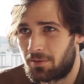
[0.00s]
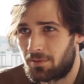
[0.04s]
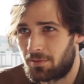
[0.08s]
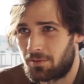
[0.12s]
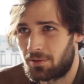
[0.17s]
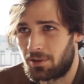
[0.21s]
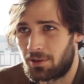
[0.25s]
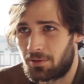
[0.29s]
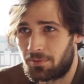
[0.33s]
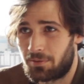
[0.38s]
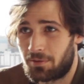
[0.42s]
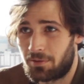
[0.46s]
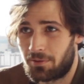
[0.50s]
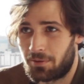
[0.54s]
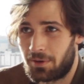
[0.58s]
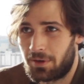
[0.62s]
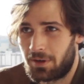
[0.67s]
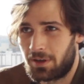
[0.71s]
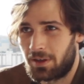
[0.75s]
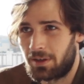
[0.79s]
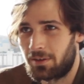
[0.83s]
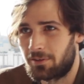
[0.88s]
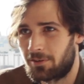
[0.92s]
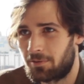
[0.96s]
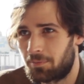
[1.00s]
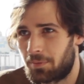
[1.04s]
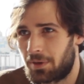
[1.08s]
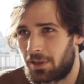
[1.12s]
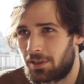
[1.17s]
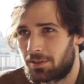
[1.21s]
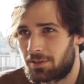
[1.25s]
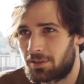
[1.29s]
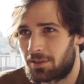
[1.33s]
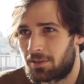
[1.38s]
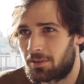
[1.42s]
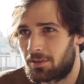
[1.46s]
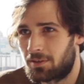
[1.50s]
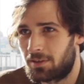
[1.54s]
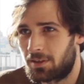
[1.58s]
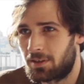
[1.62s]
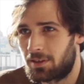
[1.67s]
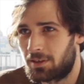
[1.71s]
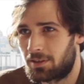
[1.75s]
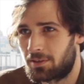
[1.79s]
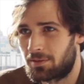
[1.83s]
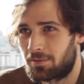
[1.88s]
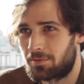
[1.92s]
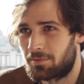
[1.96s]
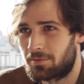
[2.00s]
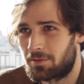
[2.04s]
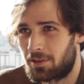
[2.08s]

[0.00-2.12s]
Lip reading: you know, 300 basically, and